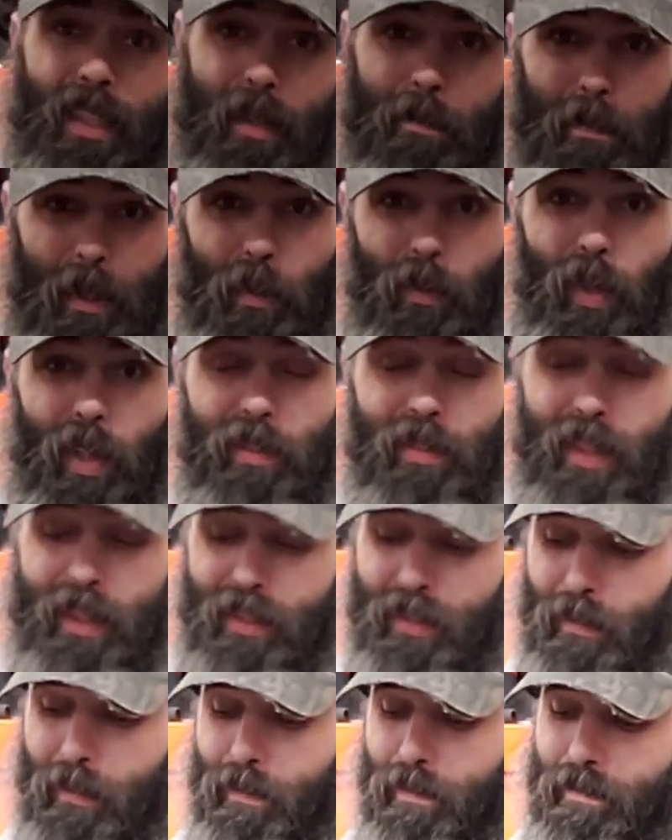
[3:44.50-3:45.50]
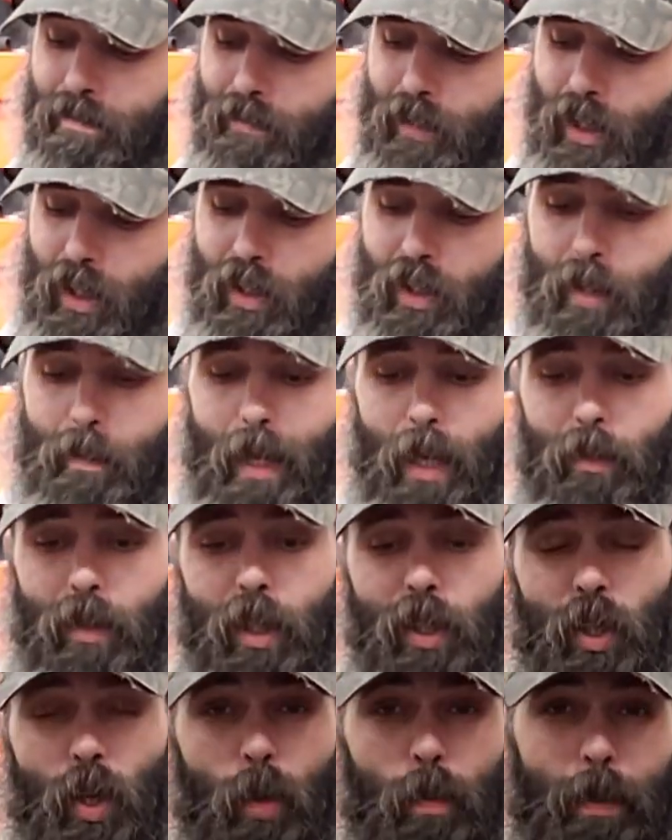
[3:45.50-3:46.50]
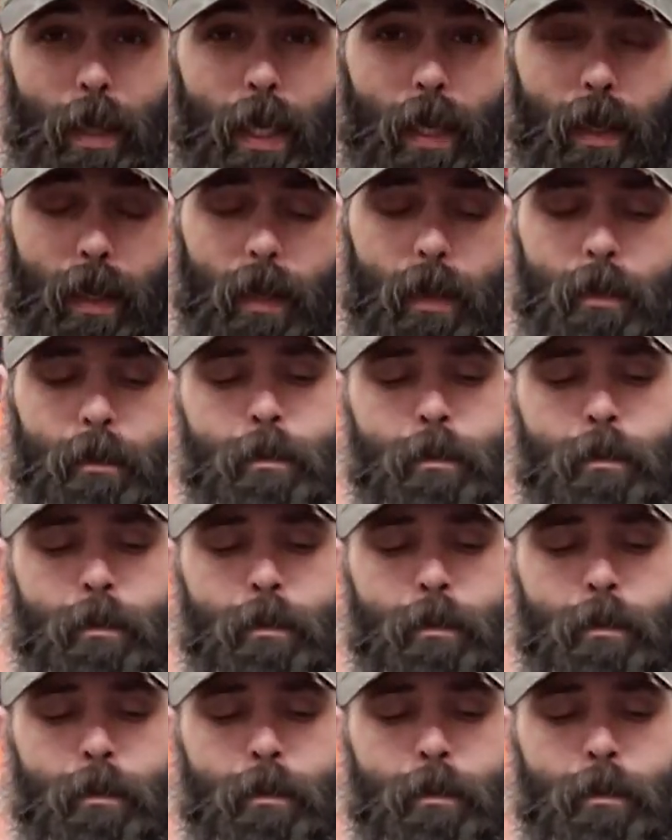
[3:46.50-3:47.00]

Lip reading: be one reason you might want to go big.